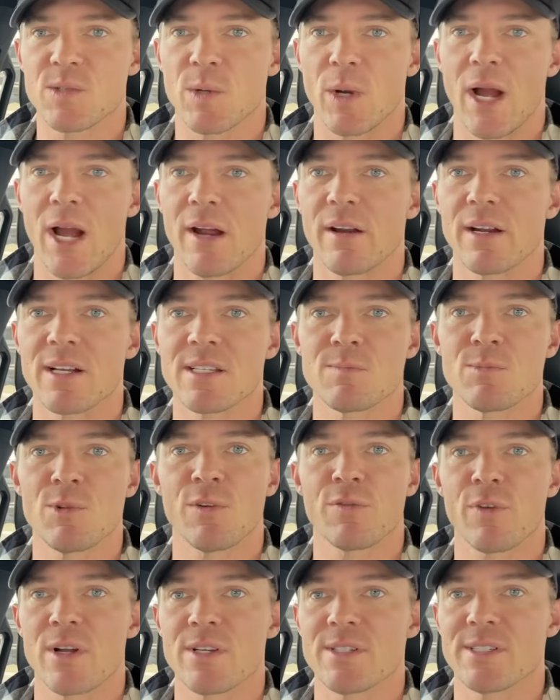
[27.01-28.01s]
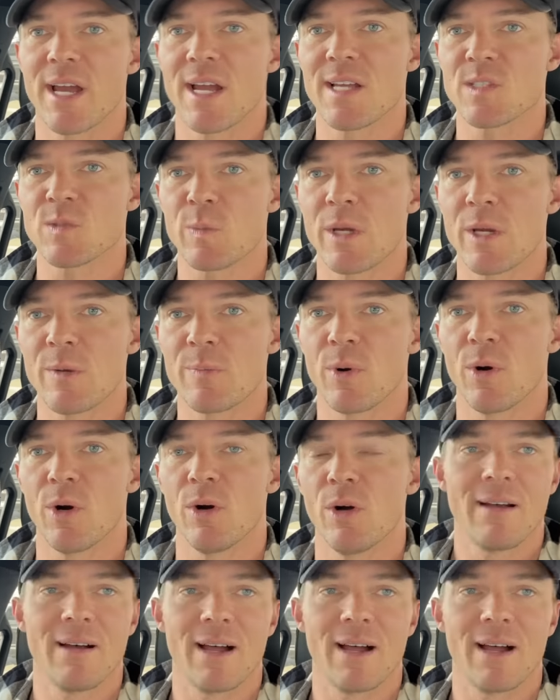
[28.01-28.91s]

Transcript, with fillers: We're hiring some new front desk people.